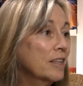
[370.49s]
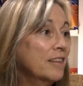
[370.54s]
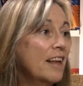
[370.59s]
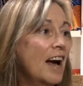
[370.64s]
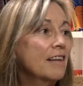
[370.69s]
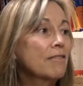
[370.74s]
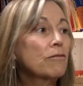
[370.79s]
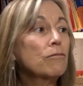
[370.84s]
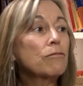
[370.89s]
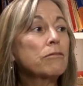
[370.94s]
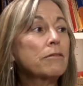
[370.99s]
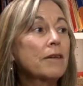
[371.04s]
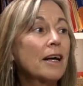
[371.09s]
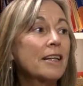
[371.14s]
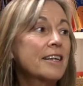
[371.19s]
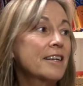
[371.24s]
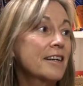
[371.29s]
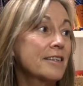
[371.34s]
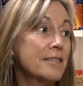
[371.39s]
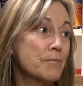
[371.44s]
And that
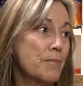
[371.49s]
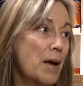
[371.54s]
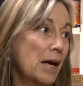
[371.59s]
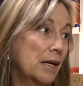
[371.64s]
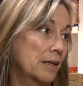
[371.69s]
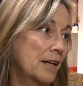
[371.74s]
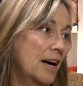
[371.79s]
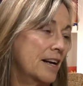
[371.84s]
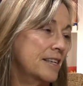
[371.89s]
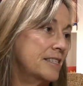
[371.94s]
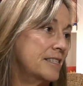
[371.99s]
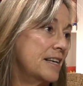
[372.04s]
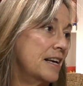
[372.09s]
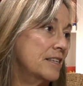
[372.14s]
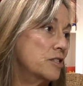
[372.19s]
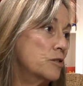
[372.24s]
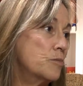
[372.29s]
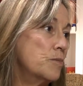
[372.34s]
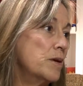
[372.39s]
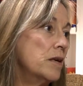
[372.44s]
really doesn't make a lot of
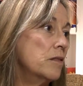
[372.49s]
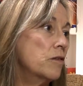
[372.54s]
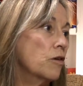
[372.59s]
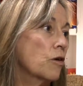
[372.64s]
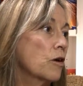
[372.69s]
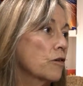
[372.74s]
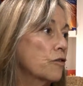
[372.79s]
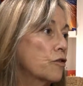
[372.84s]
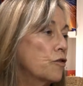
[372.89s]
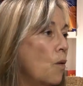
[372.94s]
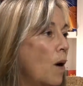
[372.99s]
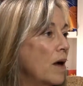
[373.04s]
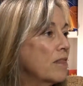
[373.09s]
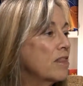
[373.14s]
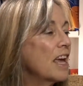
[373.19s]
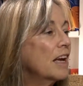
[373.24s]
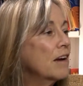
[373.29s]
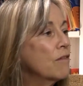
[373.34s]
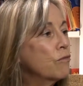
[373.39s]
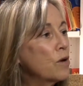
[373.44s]
sense to me either. So I
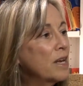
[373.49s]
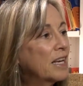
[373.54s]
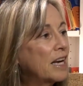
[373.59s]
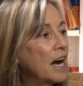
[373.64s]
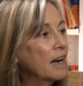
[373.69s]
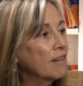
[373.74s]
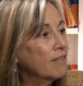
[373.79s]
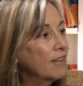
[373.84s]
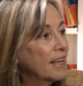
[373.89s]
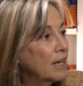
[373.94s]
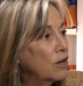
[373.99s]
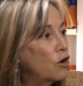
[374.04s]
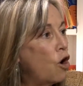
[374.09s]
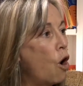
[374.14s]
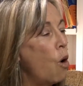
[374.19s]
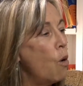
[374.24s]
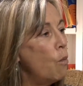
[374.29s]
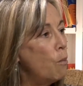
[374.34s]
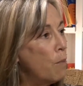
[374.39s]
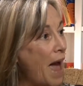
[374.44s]
think if we kind of
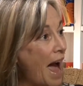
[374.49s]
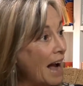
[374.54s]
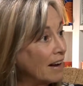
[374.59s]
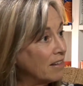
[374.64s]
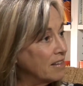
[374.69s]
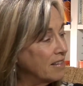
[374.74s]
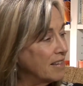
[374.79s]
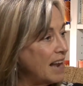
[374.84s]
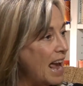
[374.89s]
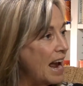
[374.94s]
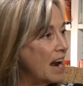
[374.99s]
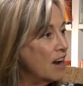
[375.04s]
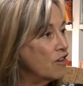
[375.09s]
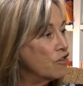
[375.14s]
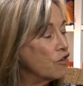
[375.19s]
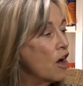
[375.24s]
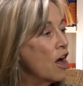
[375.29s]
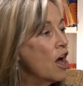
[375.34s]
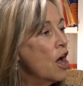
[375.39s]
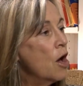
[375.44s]
go
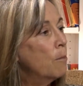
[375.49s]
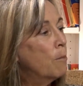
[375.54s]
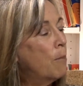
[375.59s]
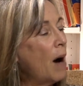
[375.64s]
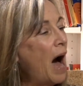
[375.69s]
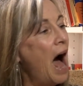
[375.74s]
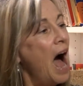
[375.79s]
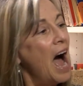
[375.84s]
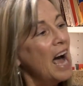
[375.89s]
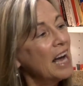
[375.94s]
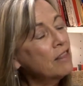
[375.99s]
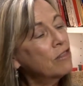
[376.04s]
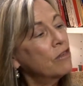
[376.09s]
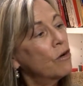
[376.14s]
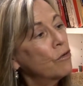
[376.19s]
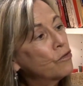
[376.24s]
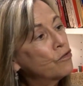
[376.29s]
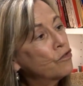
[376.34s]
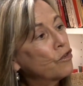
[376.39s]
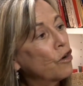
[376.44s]
backstage, Behind
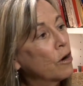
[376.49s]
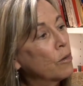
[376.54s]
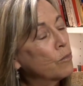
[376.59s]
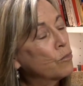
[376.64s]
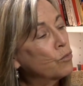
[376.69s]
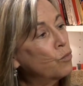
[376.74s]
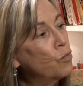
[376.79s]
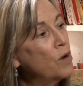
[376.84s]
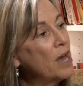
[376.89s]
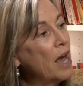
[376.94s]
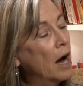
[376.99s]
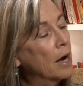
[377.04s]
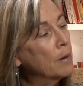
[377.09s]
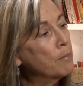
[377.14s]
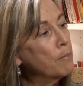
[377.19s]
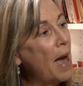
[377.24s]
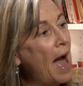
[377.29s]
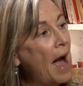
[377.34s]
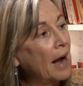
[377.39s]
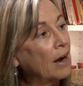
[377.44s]
those terms, we
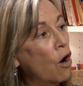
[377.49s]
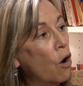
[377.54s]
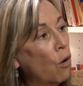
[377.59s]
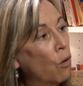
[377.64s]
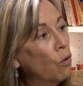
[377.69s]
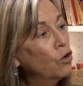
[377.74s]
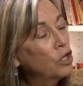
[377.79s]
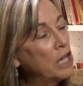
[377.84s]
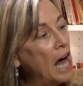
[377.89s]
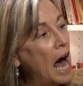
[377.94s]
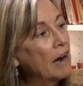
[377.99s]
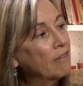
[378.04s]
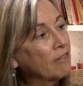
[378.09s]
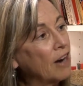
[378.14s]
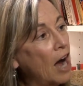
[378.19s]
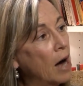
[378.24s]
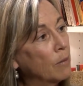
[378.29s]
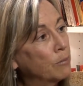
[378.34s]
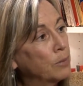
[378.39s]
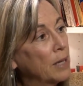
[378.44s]
unpack a whole lot
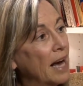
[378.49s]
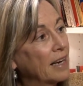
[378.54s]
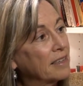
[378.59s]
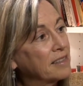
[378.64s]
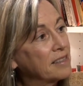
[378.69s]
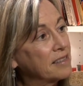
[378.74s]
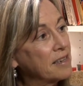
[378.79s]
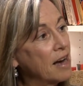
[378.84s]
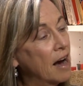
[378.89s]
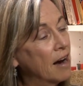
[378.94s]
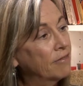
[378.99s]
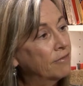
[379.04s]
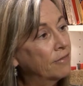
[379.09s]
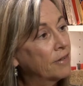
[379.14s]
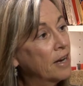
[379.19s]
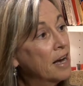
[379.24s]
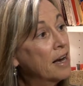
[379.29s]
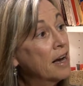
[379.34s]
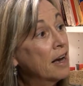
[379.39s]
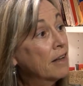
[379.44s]
of complex
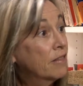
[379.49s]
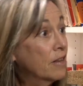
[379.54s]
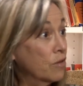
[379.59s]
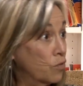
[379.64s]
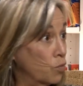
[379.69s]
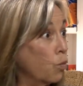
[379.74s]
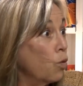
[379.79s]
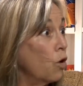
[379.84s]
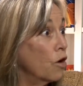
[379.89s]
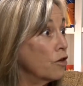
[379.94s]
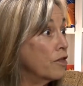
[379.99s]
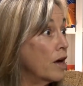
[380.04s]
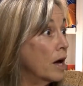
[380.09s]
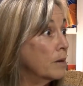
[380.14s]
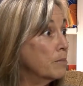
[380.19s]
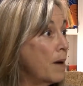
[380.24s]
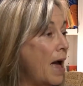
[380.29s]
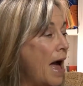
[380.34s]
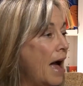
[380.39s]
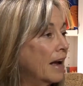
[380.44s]
stuff that's worth
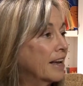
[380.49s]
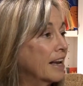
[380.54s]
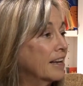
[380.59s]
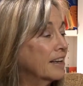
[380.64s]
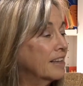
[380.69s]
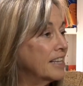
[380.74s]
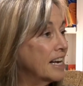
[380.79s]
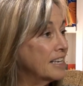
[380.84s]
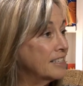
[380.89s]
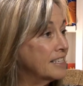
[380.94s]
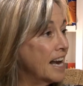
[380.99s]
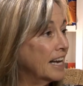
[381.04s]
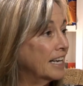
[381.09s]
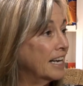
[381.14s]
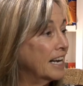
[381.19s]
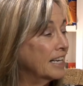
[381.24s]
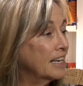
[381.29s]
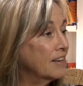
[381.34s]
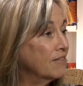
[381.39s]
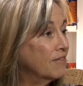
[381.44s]
unpacking and then
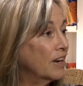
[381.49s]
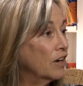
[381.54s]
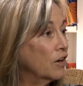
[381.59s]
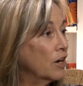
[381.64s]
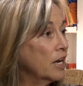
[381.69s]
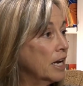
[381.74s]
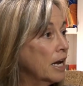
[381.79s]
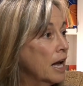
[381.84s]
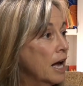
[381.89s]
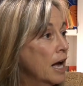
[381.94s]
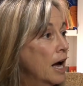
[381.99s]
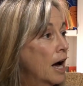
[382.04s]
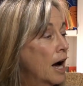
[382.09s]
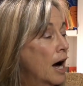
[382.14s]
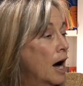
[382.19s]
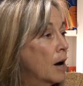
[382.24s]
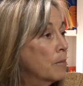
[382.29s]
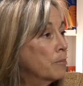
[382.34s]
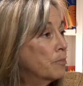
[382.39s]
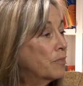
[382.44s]
taking in very
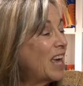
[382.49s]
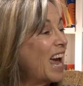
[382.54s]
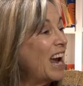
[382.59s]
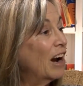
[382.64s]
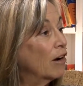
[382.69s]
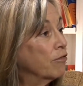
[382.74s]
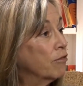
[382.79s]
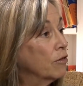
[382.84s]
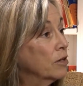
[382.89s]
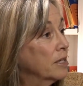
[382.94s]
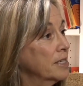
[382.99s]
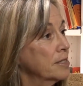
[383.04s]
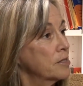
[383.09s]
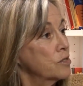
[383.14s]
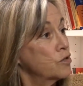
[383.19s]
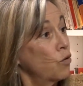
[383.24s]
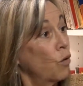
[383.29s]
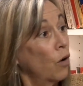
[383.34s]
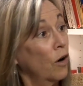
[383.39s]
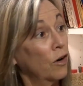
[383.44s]
um, careful
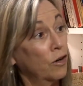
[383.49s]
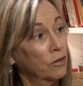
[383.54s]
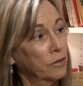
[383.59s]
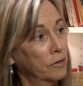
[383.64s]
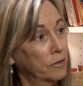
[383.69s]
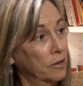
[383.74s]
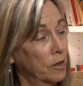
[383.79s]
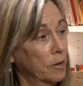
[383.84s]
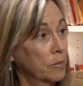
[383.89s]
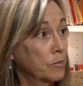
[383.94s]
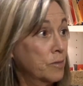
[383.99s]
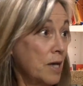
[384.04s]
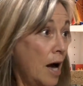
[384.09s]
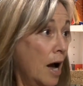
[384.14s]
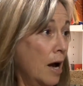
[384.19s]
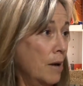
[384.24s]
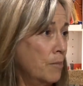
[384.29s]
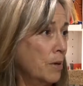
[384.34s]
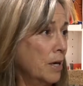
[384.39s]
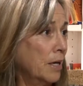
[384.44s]
historical terms.
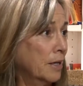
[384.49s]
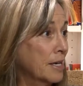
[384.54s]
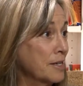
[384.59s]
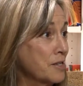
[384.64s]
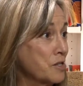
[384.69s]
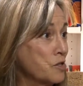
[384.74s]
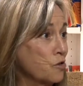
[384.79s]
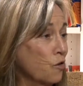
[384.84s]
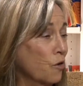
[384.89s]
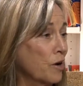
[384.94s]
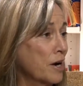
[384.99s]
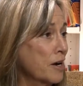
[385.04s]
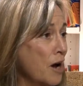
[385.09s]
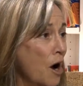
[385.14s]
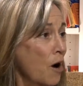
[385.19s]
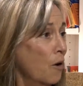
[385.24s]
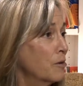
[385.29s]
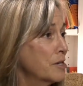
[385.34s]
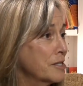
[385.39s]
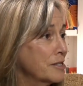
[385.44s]
I, being a historian,
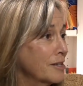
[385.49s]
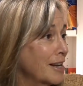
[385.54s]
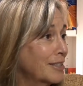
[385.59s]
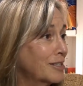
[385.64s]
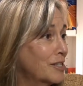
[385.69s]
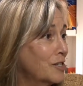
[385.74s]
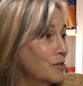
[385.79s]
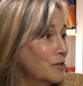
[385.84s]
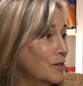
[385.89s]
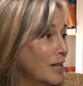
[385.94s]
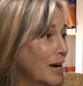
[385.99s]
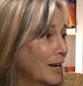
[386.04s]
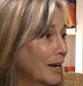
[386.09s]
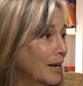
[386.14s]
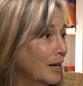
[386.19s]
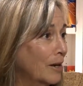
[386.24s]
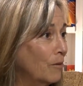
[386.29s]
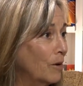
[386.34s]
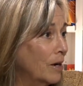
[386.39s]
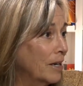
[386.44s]
I always like to do that
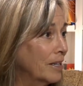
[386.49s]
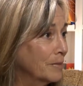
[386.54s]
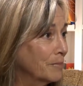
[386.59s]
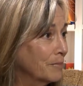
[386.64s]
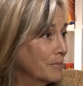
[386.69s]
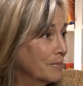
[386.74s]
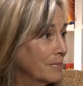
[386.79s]
anyway.